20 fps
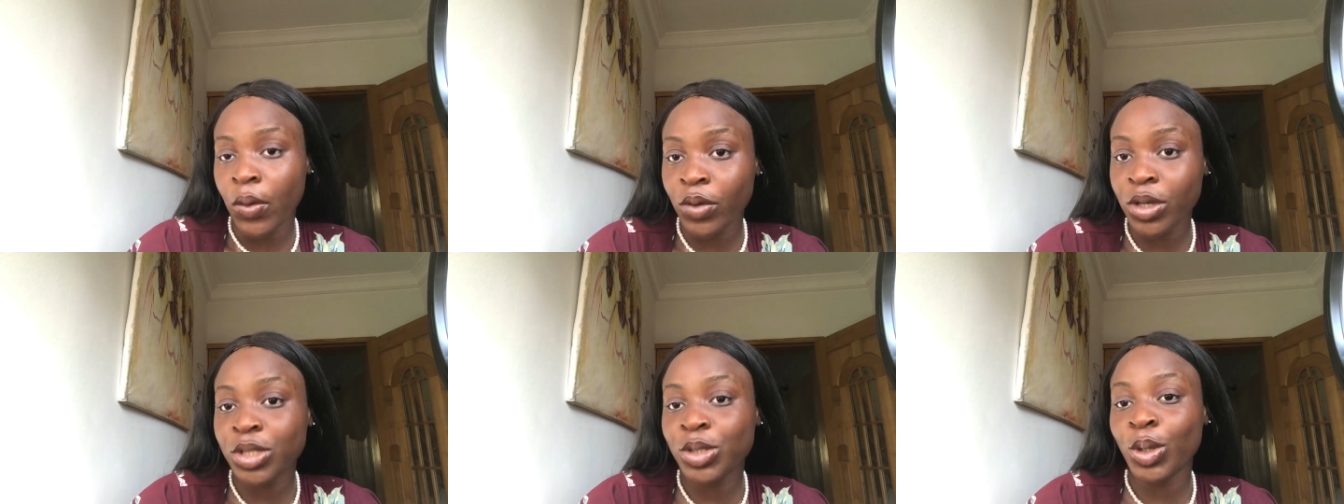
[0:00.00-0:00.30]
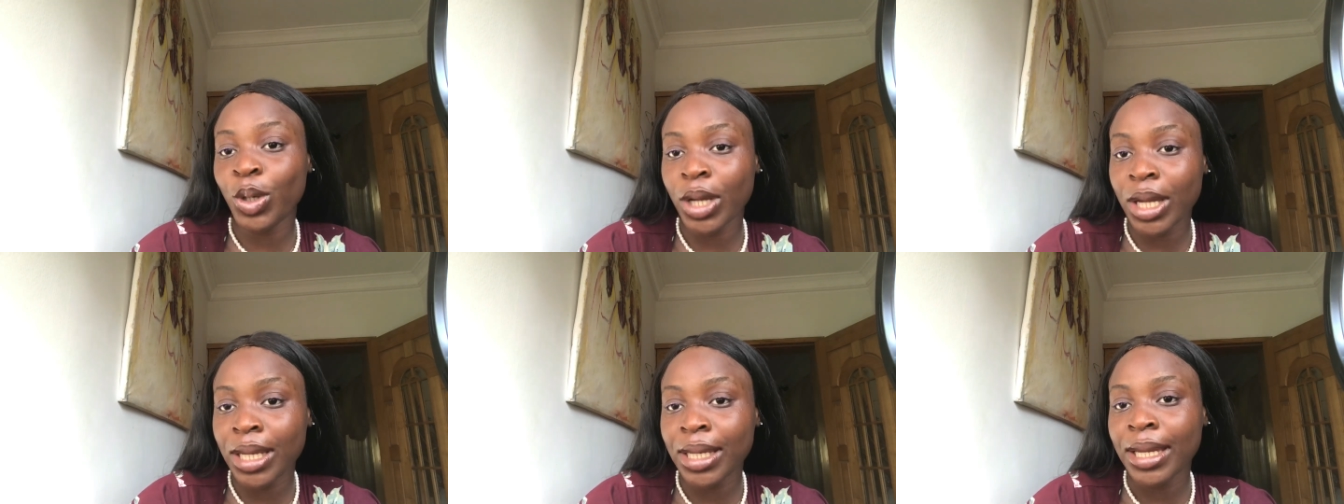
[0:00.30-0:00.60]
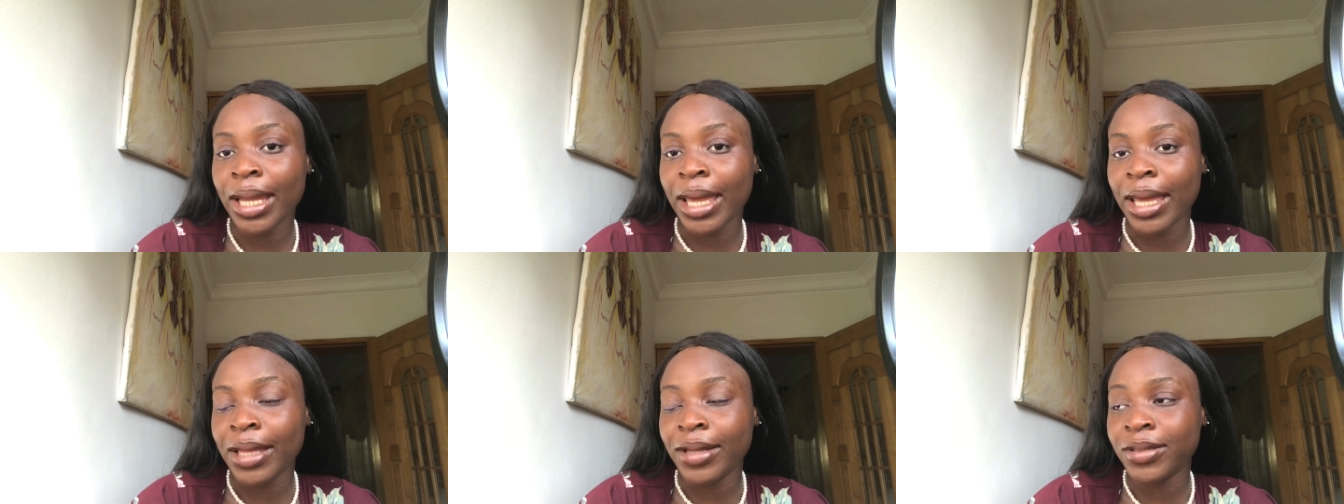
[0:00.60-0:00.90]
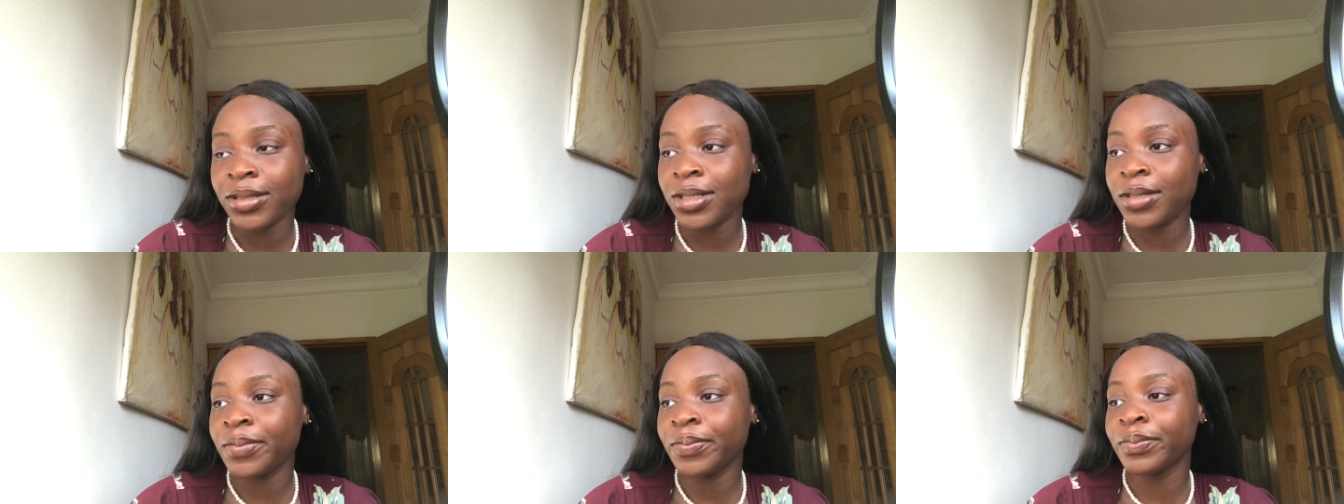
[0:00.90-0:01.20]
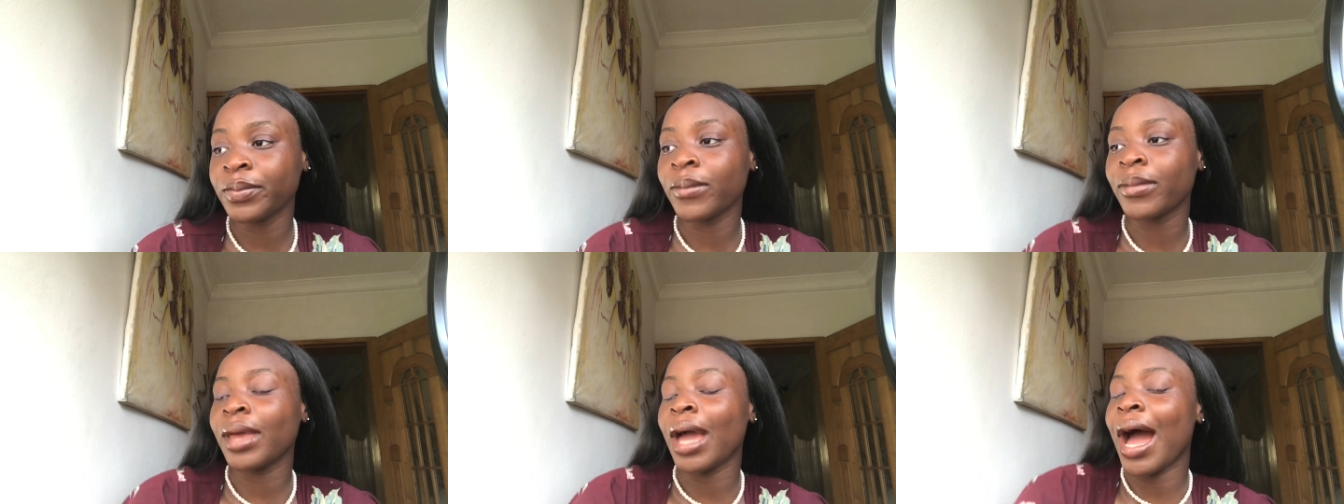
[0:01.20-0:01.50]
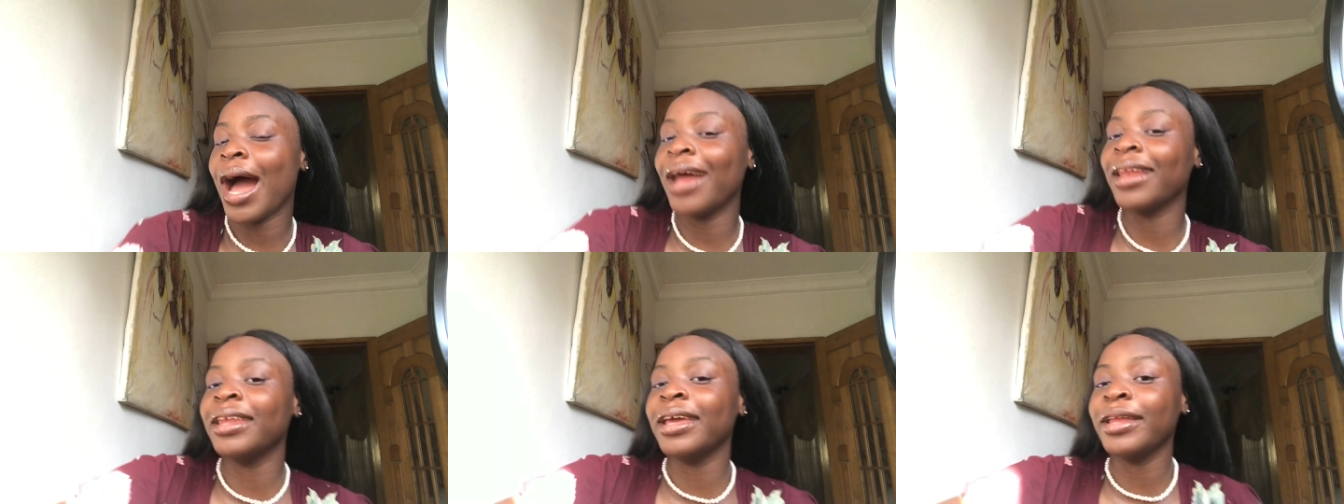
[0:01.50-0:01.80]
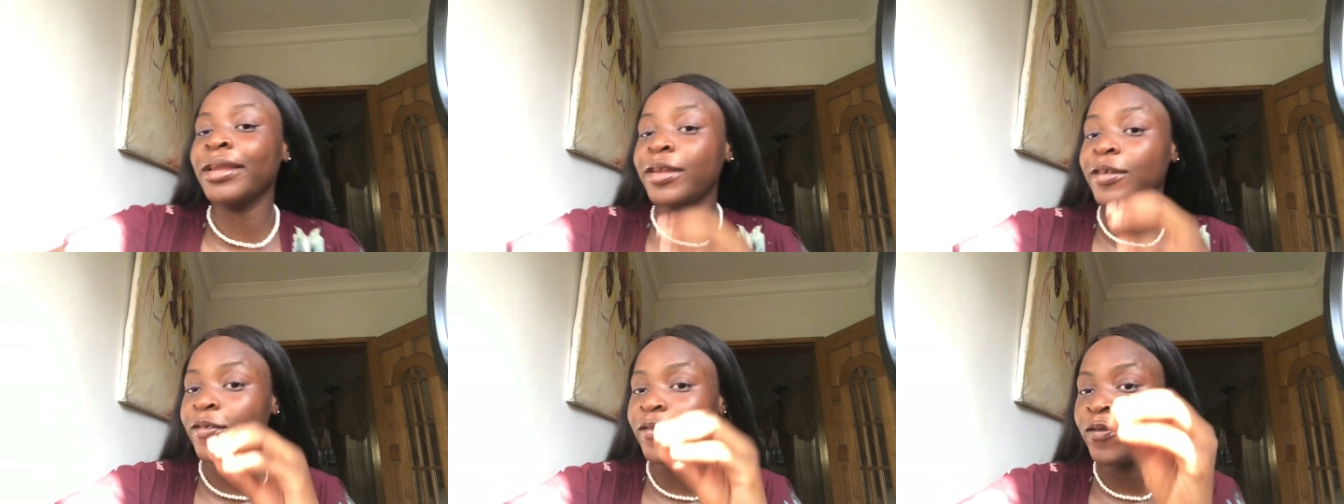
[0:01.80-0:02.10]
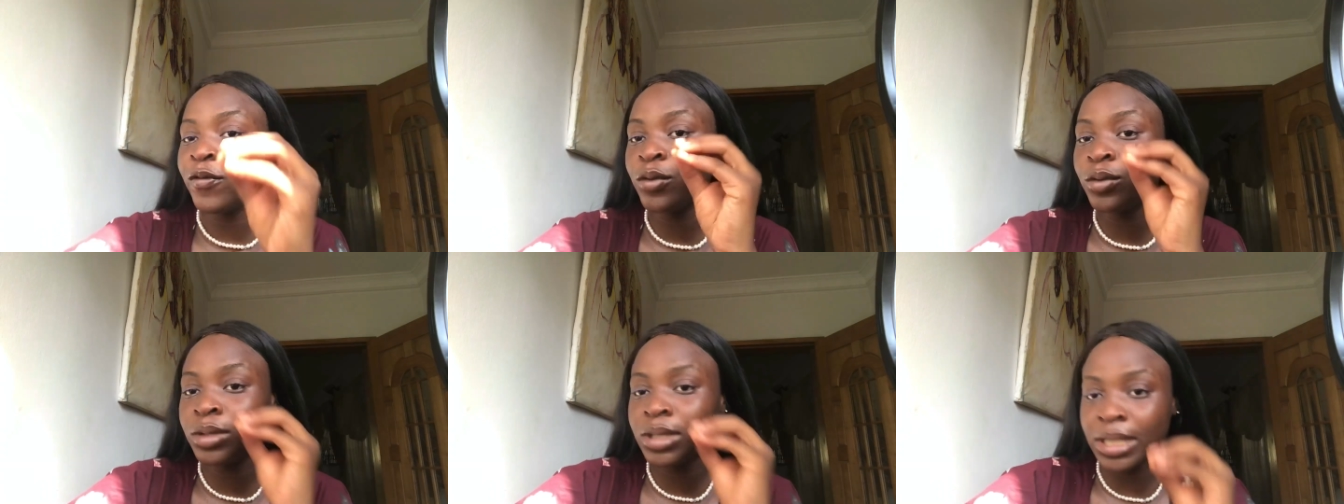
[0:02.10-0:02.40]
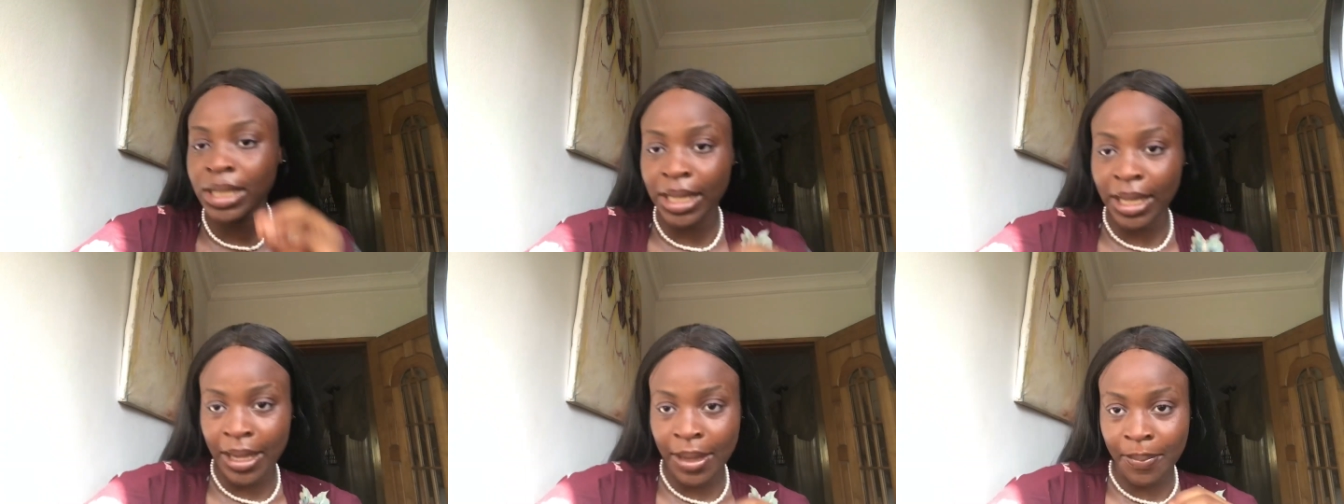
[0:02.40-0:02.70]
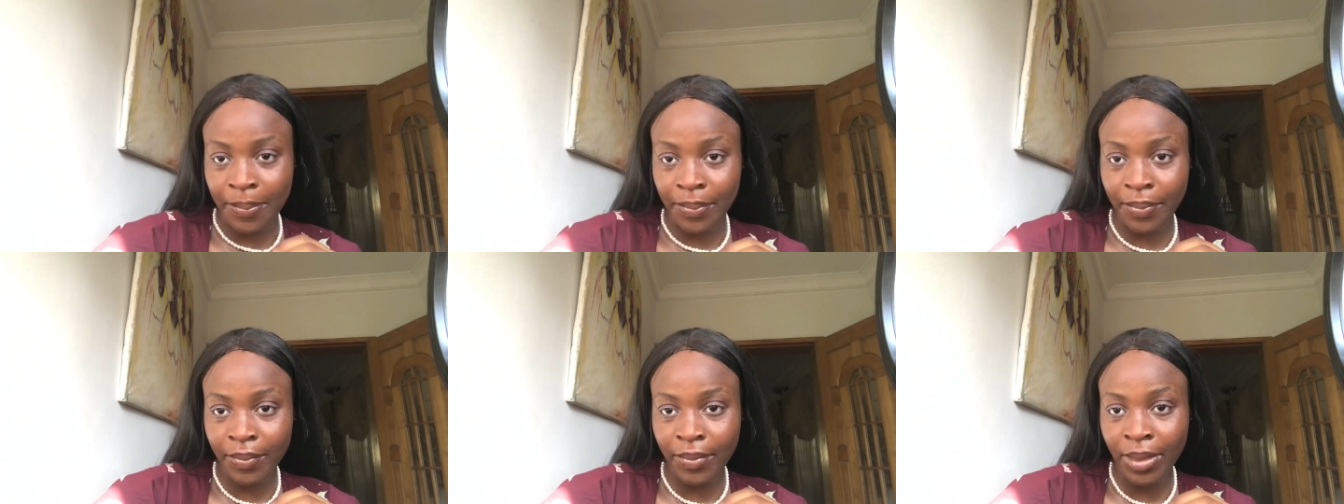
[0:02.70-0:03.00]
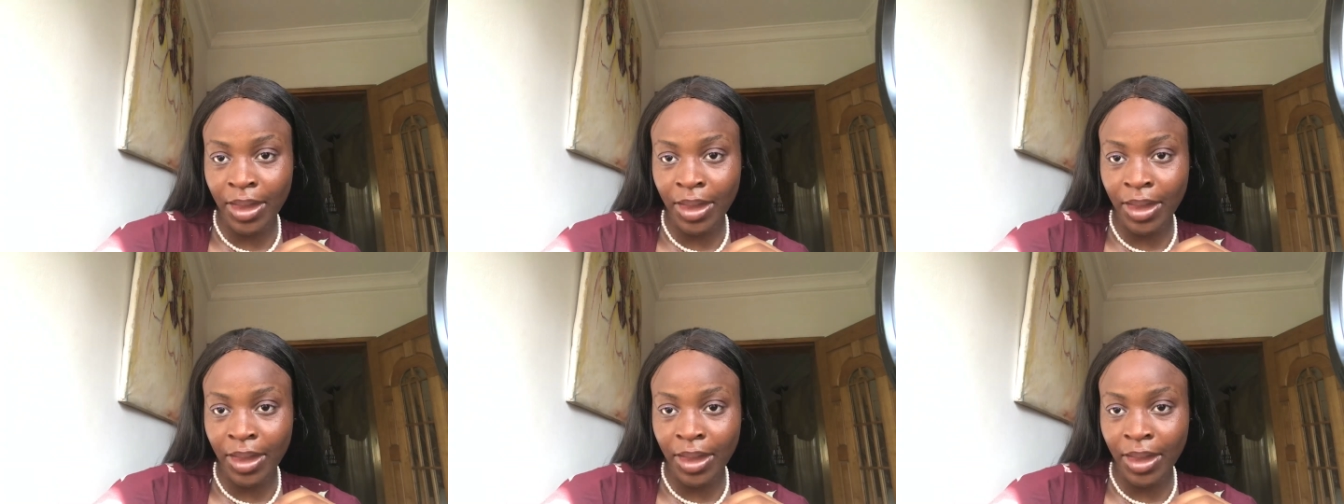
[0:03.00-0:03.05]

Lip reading: was going nice. And then the food came.